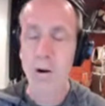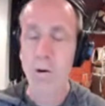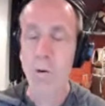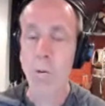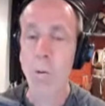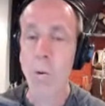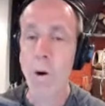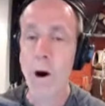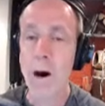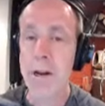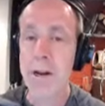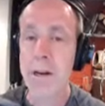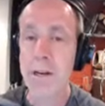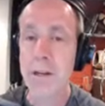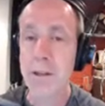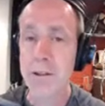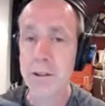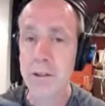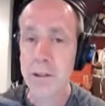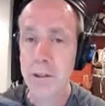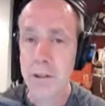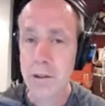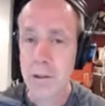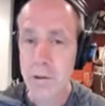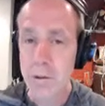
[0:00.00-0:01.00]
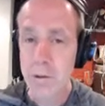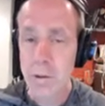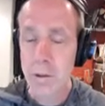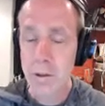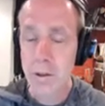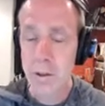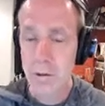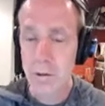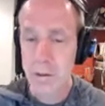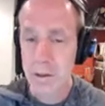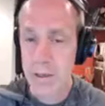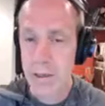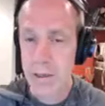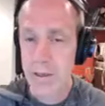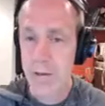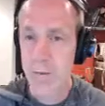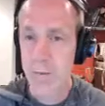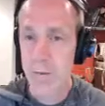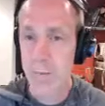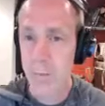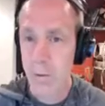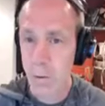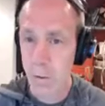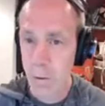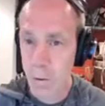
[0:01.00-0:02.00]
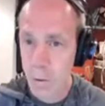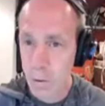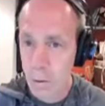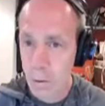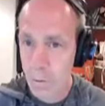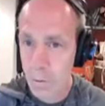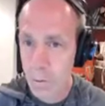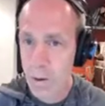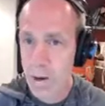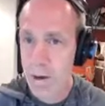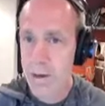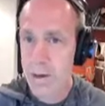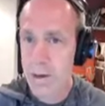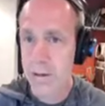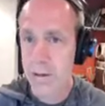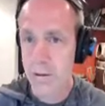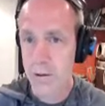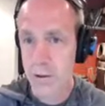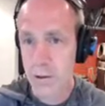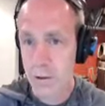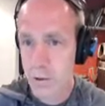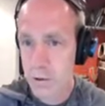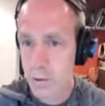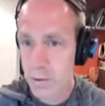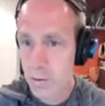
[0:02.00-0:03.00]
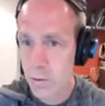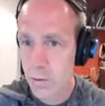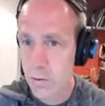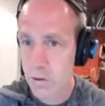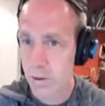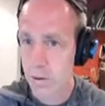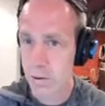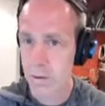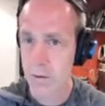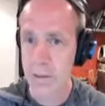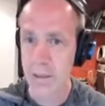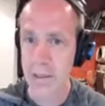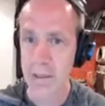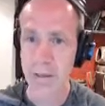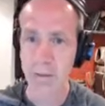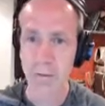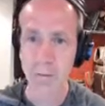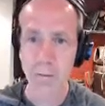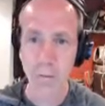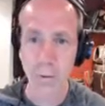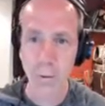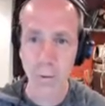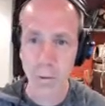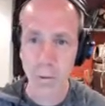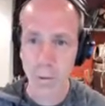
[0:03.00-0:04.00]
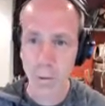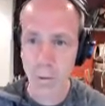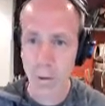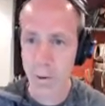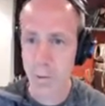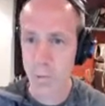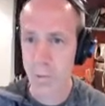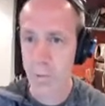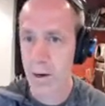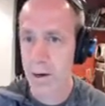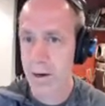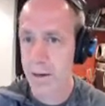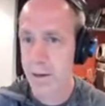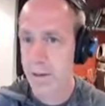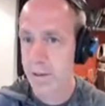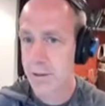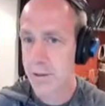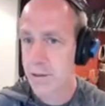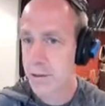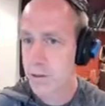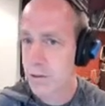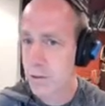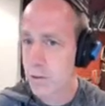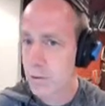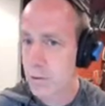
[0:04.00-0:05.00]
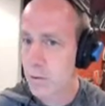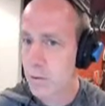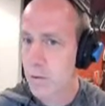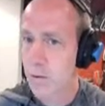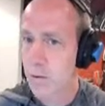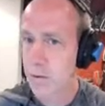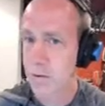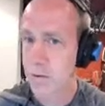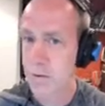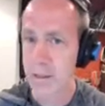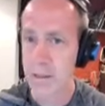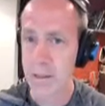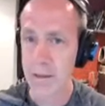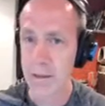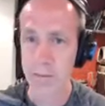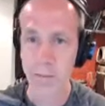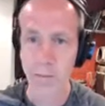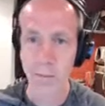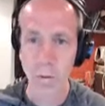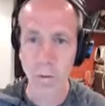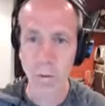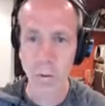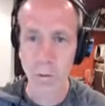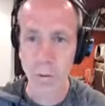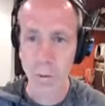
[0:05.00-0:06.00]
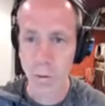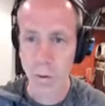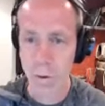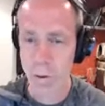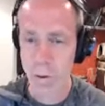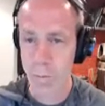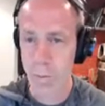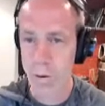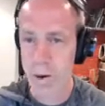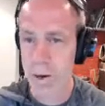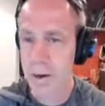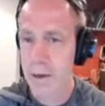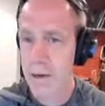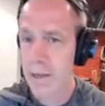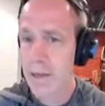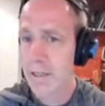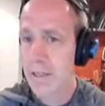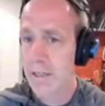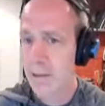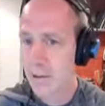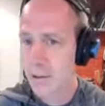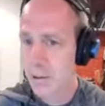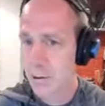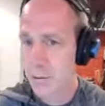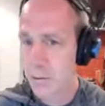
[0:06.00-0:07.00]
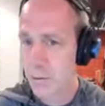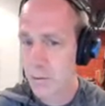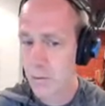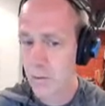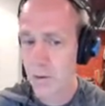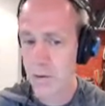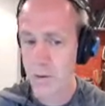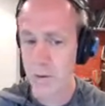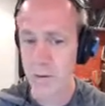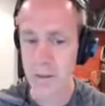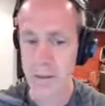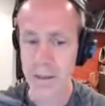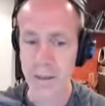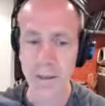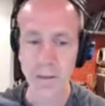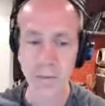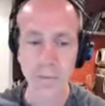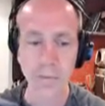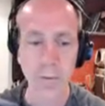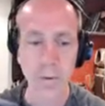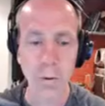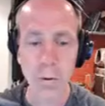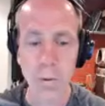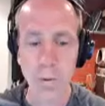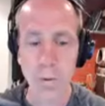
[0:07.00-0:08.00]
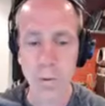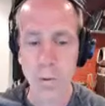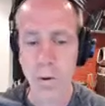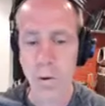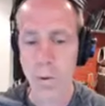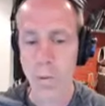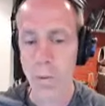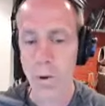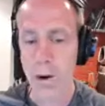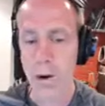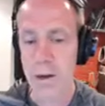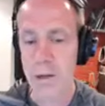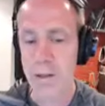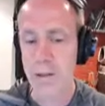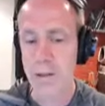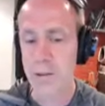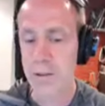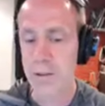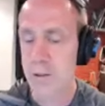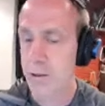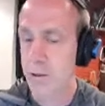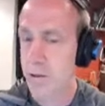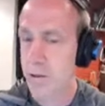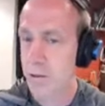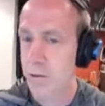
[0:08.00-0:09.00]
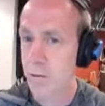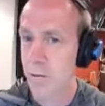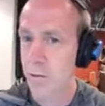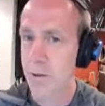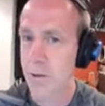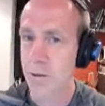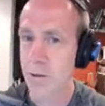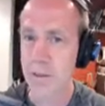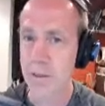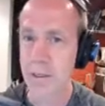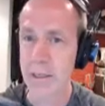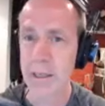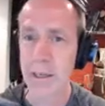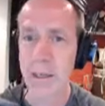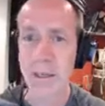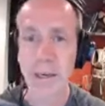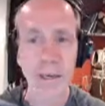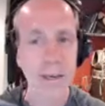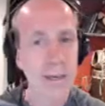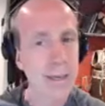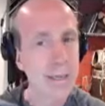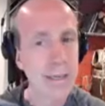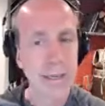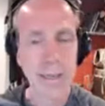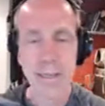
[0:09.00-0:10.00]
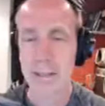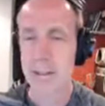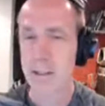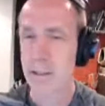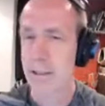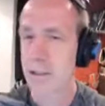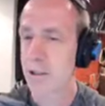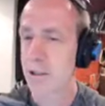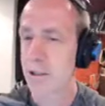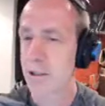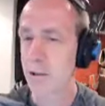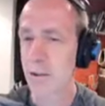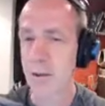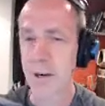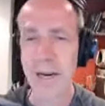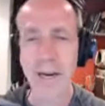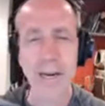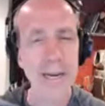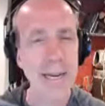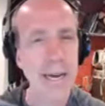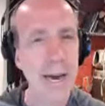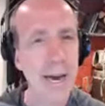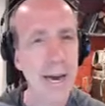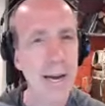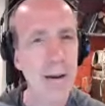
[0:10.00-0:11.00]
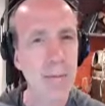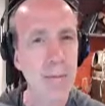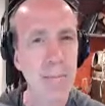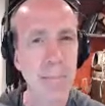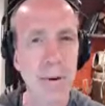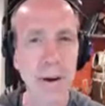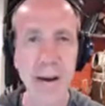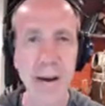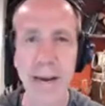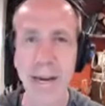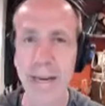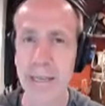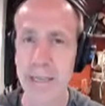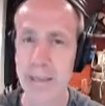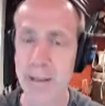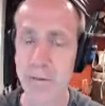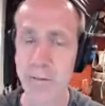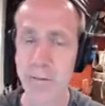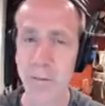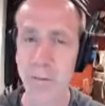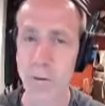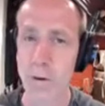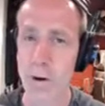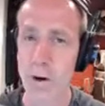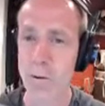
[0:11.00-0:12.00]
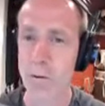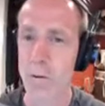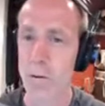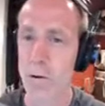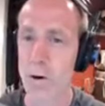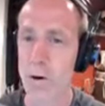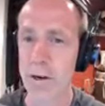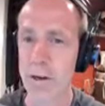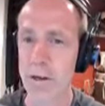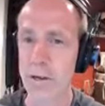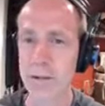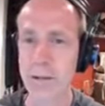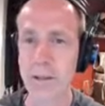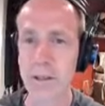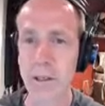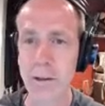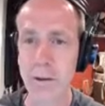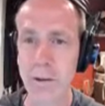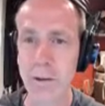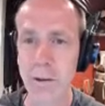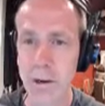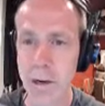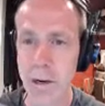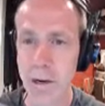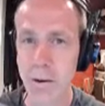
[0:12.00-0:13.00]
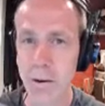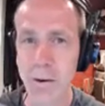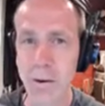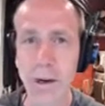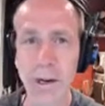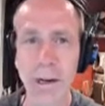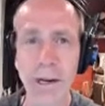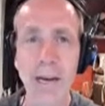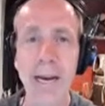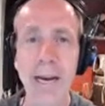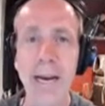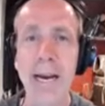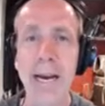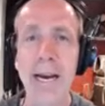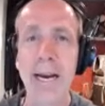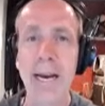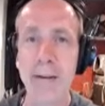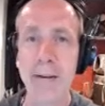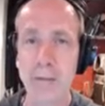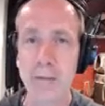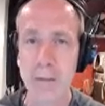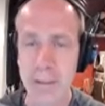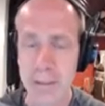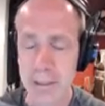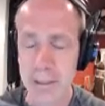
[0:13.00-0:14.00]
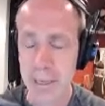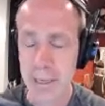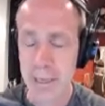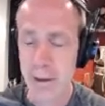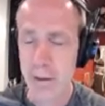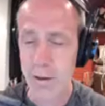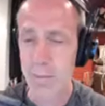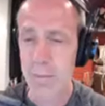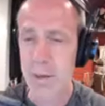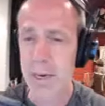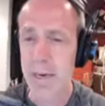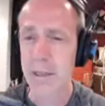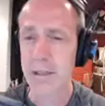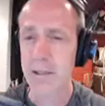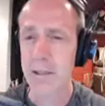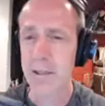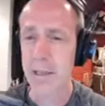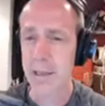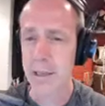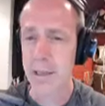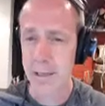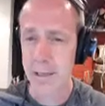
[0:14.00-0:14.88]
1, 2, 3, 4, 1, 2, 3, 4, 1, 2, 3, 4, 1, 2, 3, 4, 1, 2, 3. It's a straight down a pike. It's 4 quarter notes in a row, every single measure,